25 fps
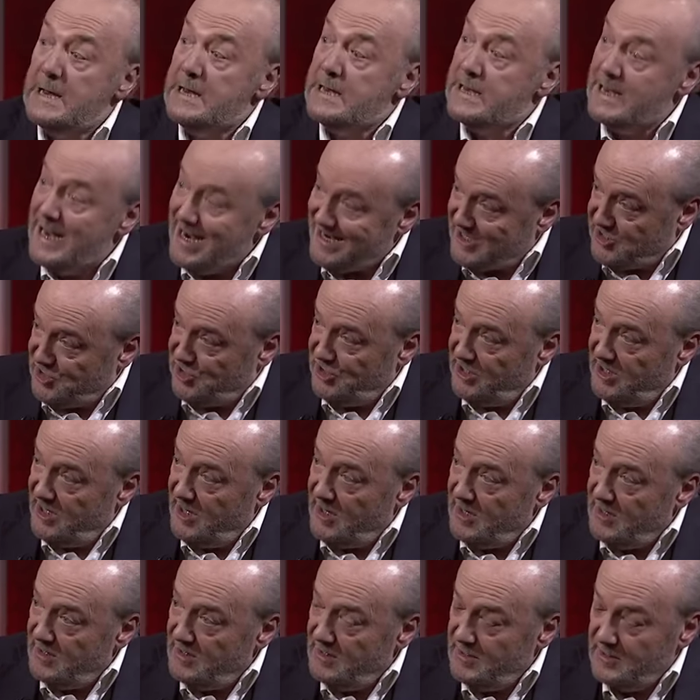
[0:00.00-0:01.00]
next
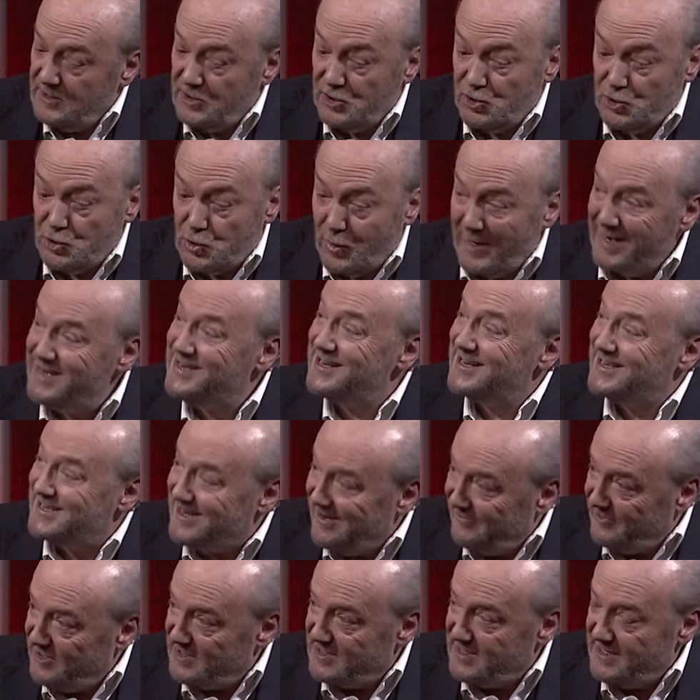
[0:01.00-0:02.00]
year,
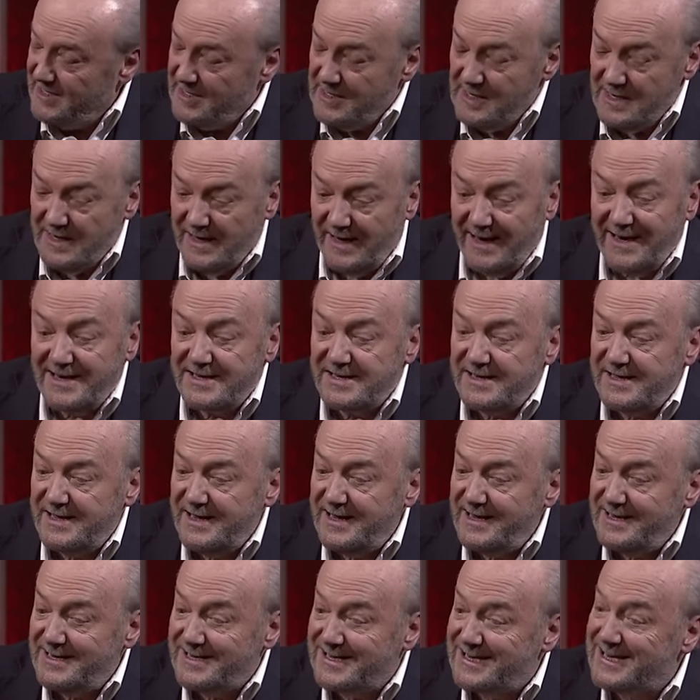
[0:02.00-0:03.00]
2017, is
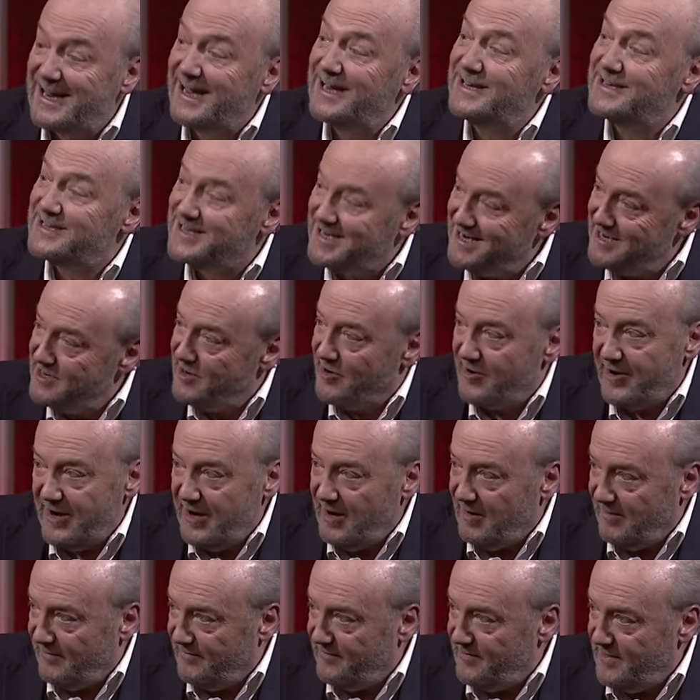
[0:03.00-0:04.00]
the centenary
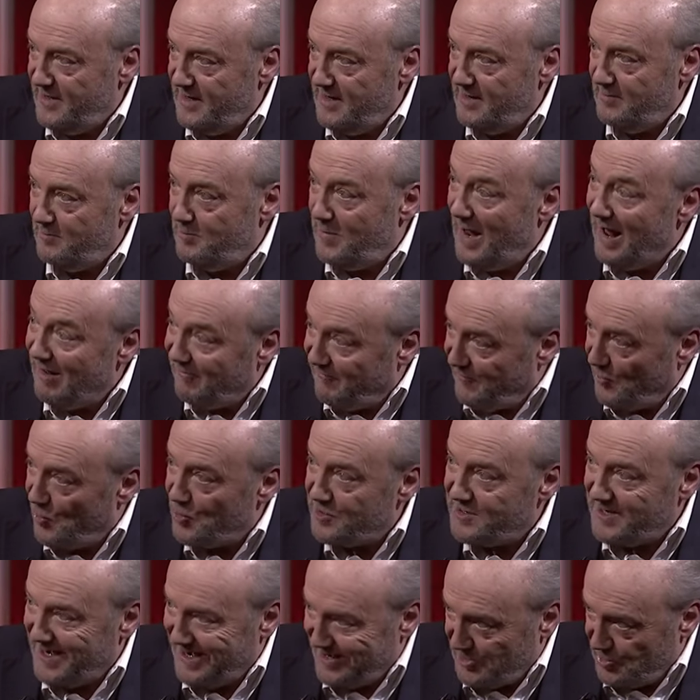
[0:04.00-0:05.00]
of the
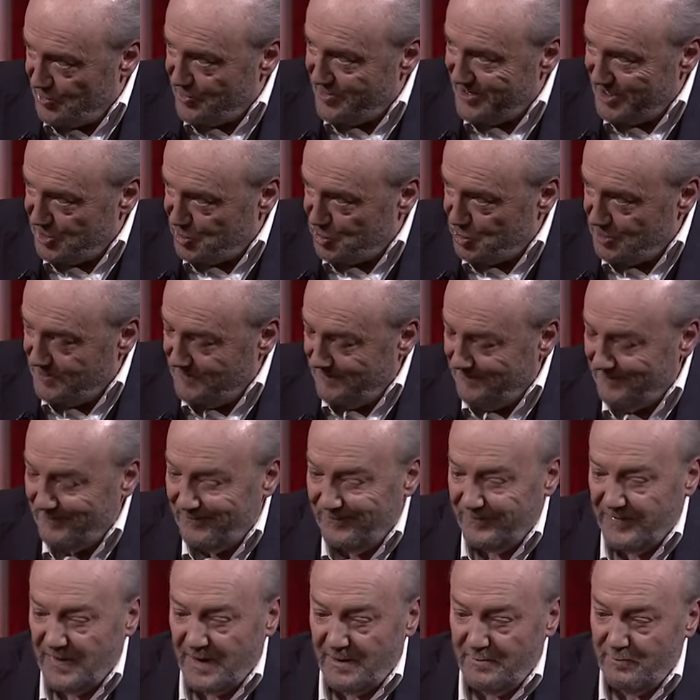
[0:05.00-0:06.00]
Balfour Declaration,
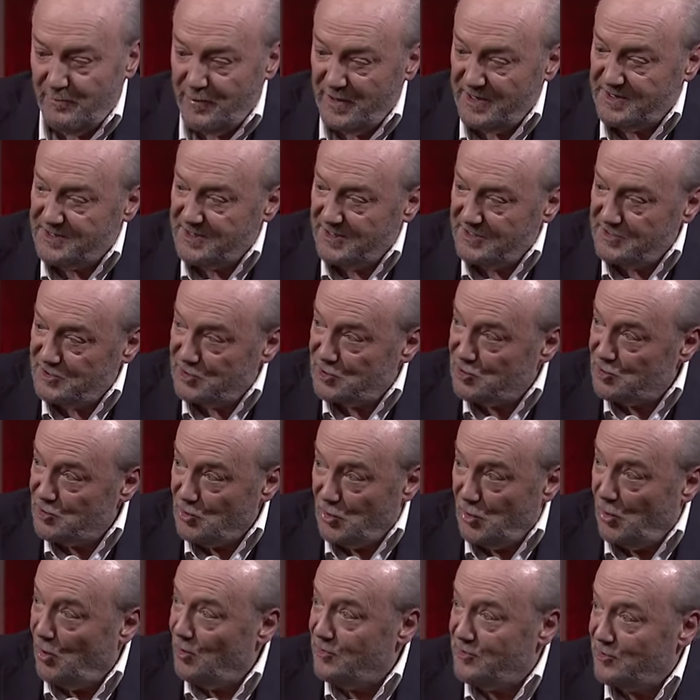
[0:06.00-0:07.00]
Britain's
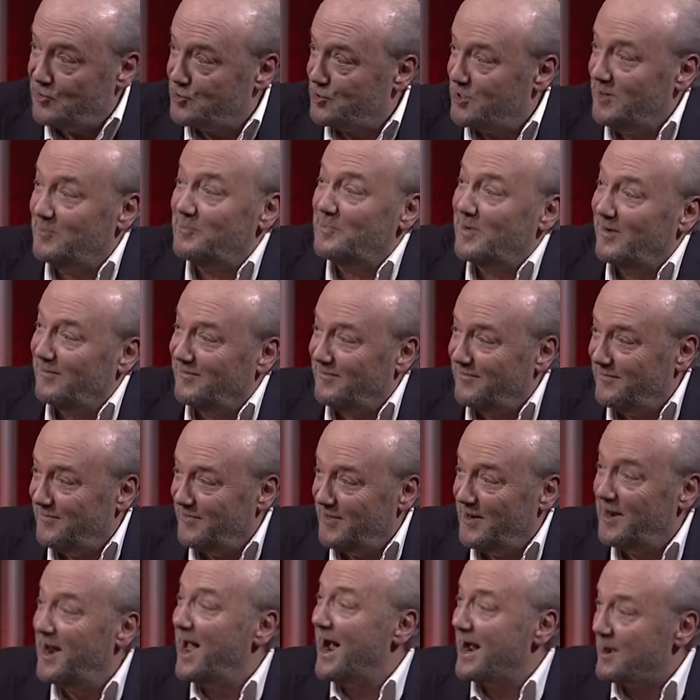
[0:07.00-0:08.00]
authorship of
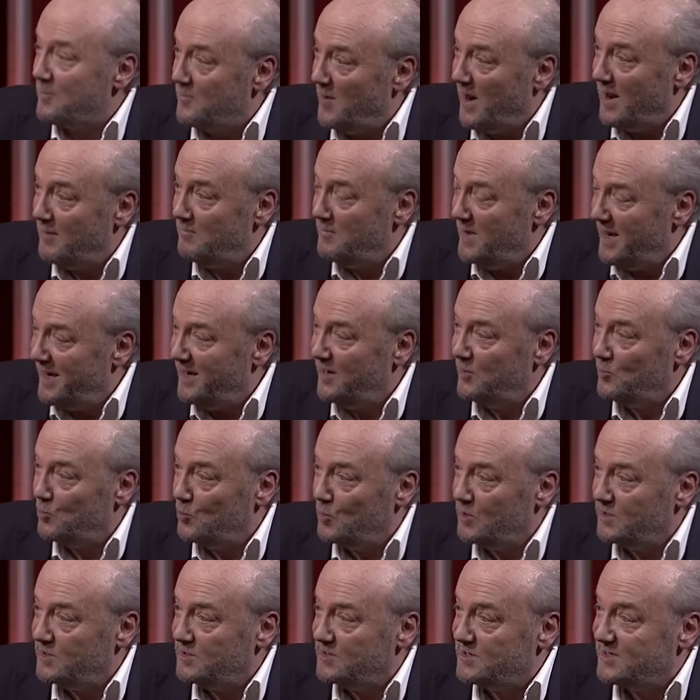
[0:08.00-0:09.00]
the Nakba, many
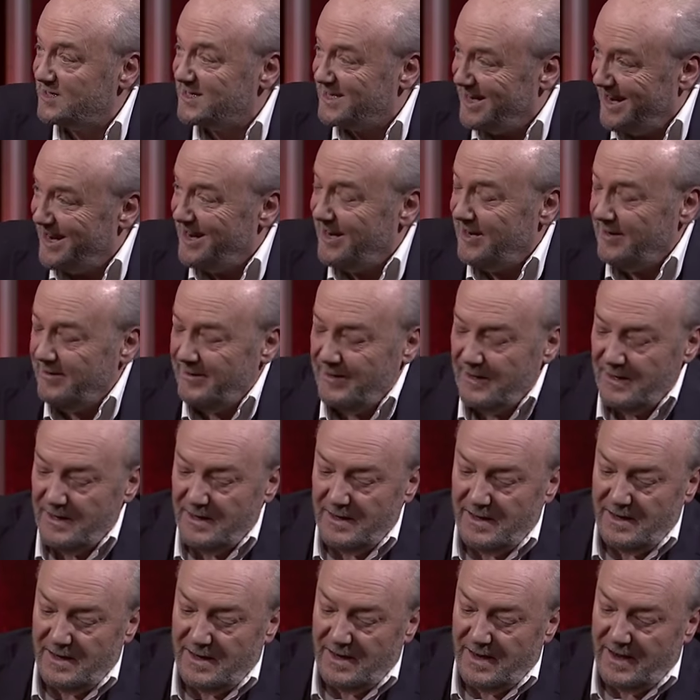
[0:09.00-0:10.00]
would say.
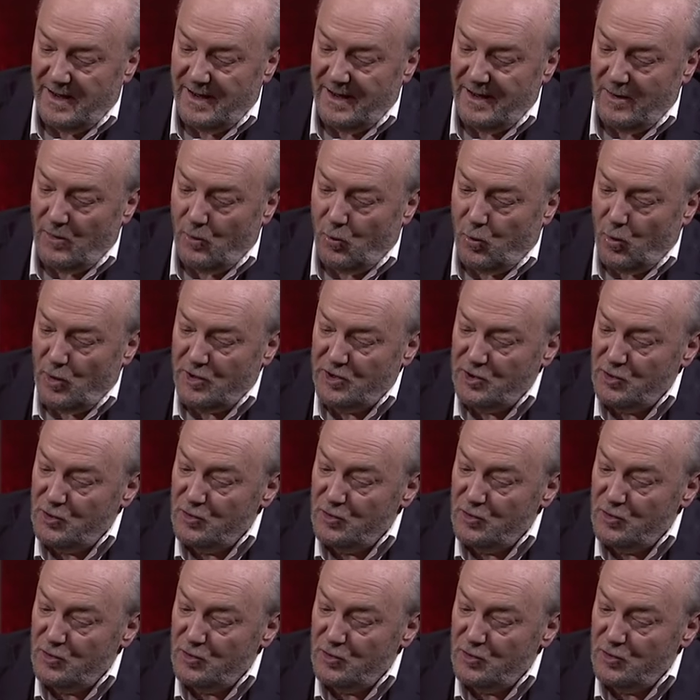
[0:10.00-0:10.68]
What do